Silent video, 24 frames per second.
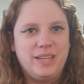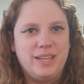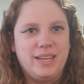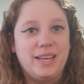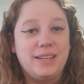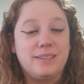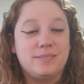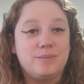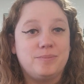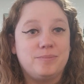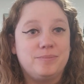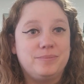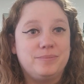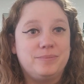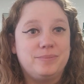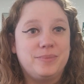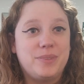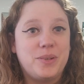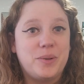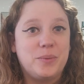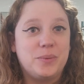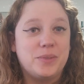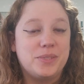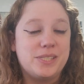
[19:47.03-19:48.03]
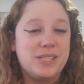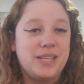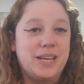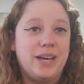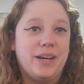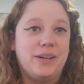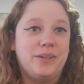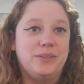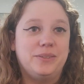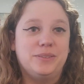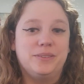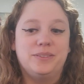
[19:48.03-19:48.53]
yeah, we'll
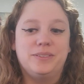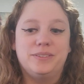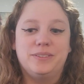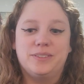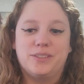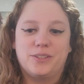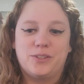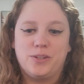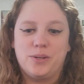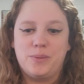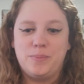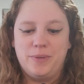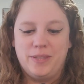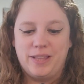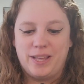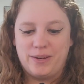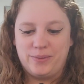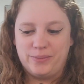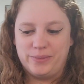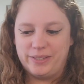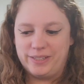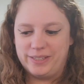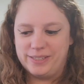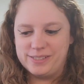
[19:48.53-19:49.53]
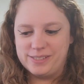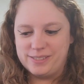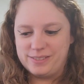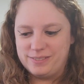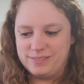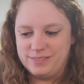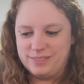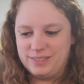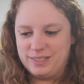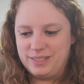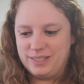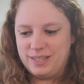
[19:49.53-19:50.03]
see how creepy that one
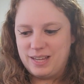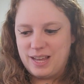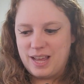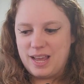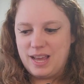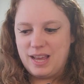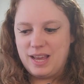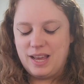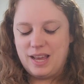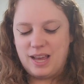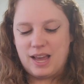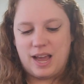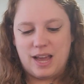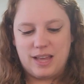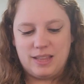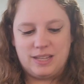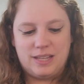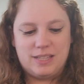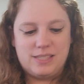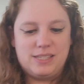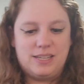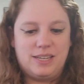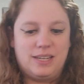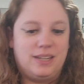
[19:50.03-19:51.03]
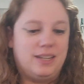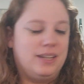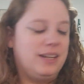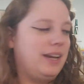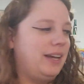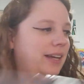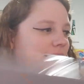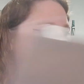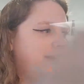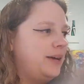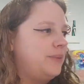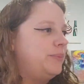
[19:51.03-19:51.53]
is. And that's it.
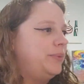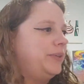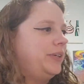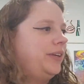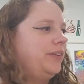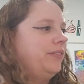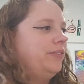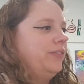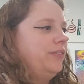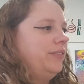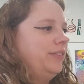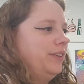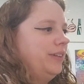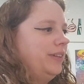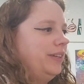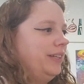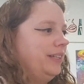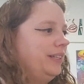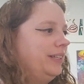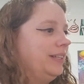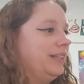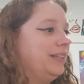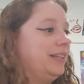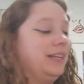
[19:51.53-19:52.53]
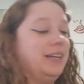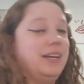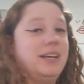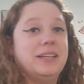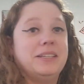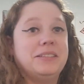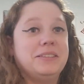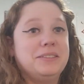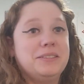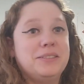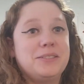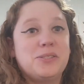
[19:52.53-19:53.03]
I can't believe
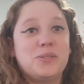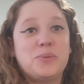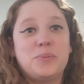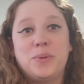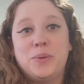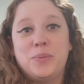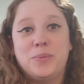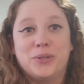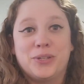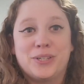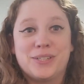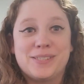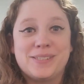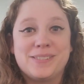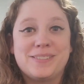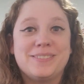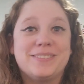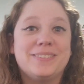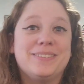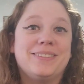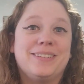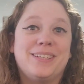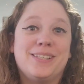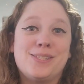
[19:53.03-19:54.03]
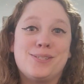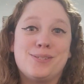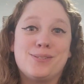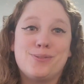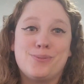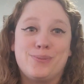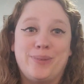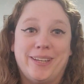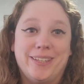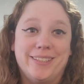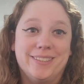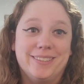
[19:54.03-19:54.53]
so many books. It's
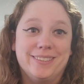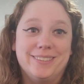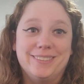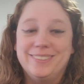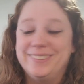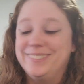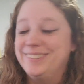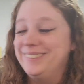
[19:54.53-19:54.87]
so sweet.